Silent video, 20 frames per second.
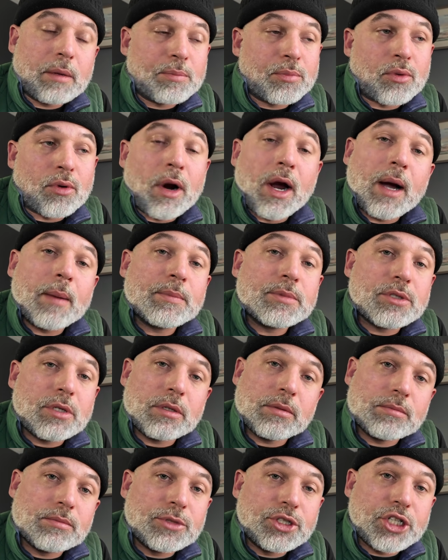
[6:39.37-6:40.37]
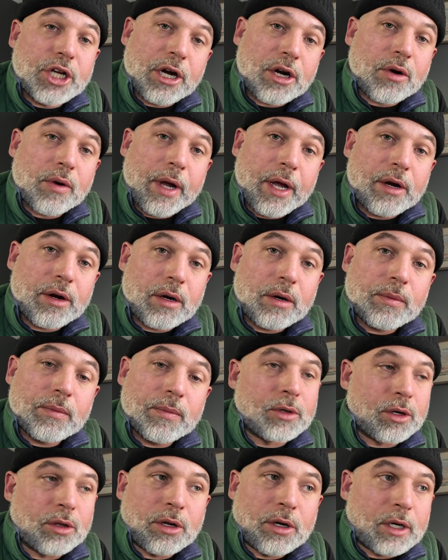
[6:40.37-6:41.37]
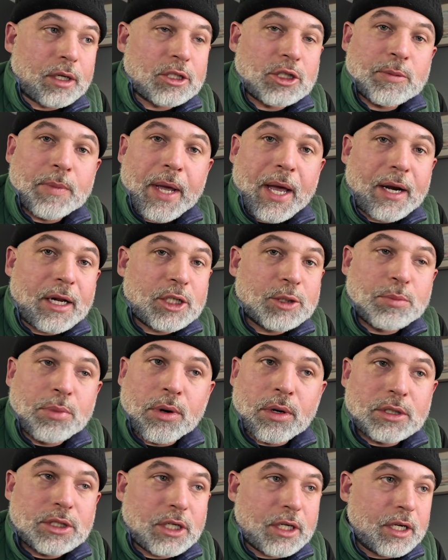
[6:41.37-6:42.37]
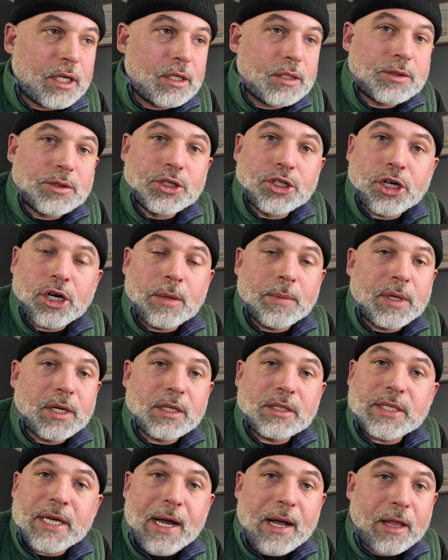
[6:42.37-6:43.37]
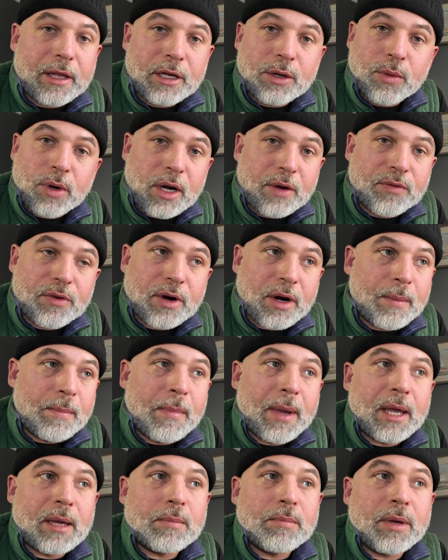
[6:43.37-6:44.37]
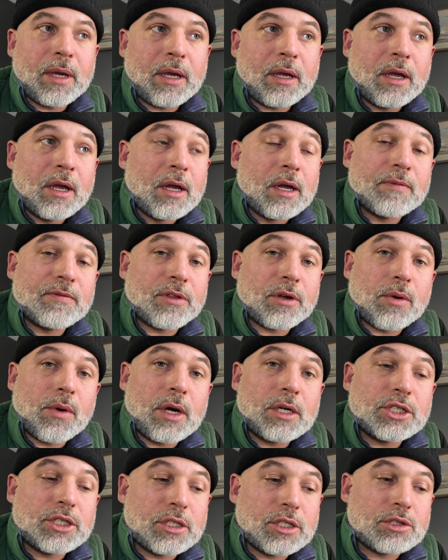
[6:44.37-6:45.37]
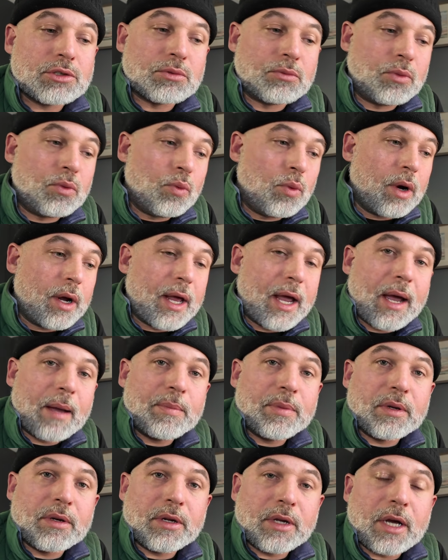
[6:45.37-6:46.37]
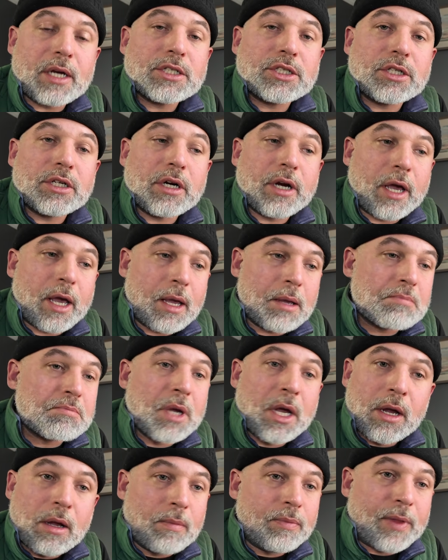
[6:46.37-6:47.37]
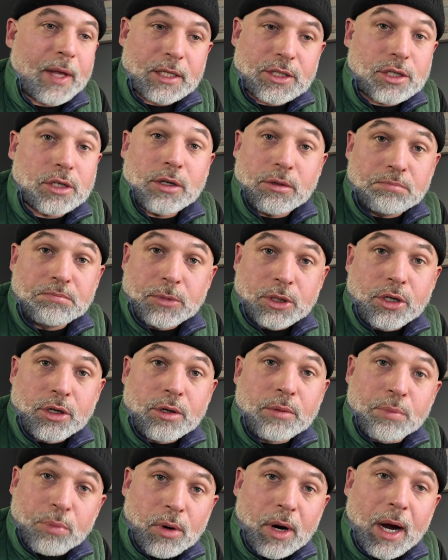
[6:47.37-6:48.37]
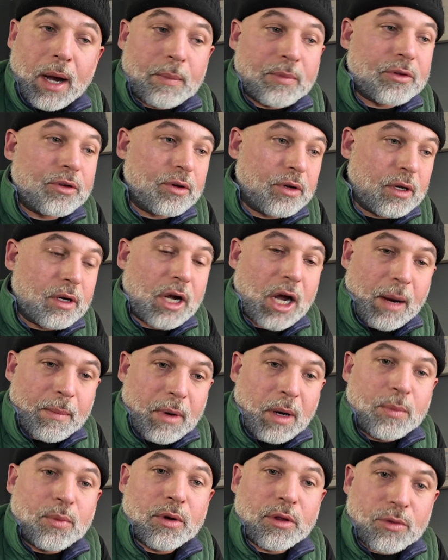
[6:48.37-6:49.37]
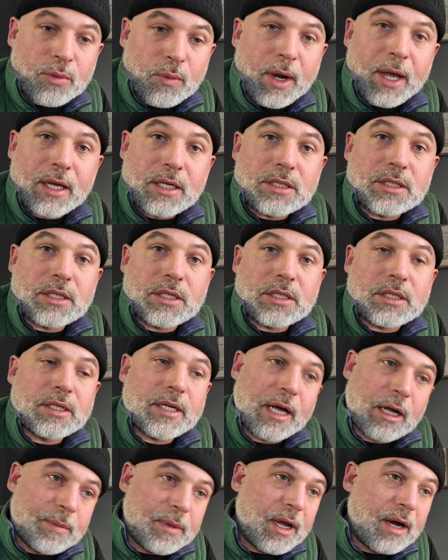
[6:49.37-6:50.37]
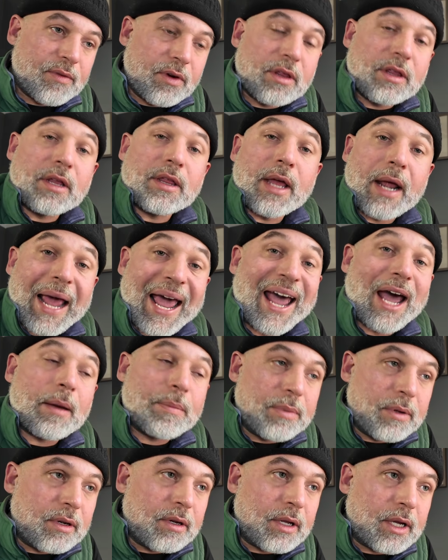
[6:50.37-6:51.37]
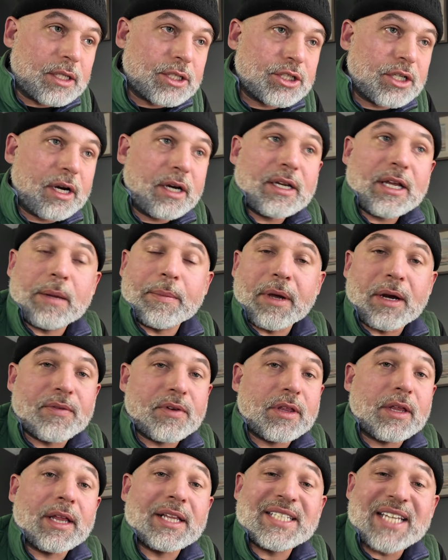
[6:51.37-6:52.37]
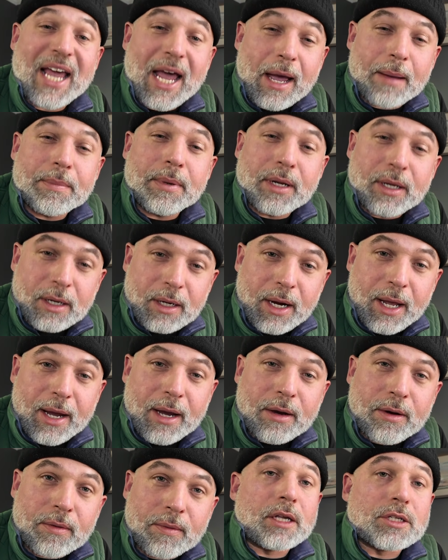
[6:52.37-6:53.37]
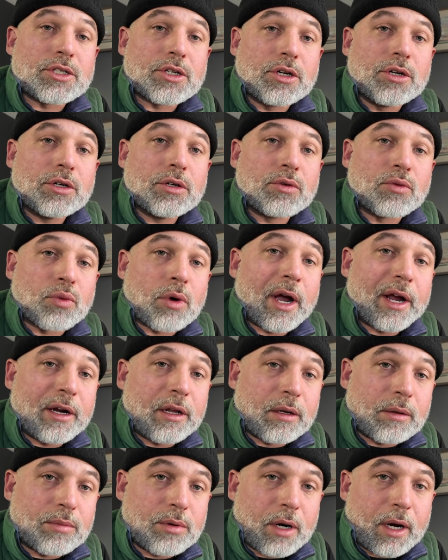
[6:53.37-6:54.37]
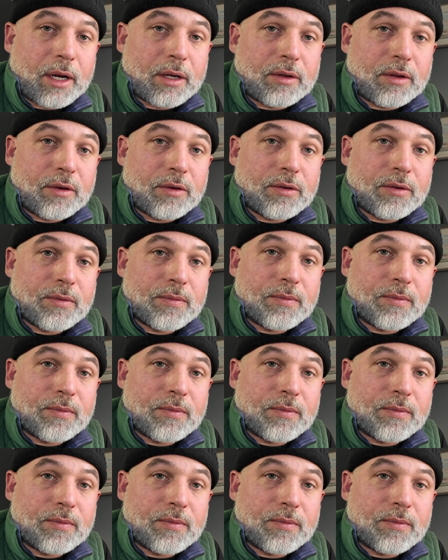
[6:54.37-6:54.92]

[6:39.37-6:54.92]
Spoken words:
prompt generator. You're learning Spanish, Portuguese, German, Italian, whatever it may be. If the question is, what happened yesterday? That's a good prompt. You can come up with ways to tell me everything that happened yesterday, tell me everything that's happening now. It's good writing practice.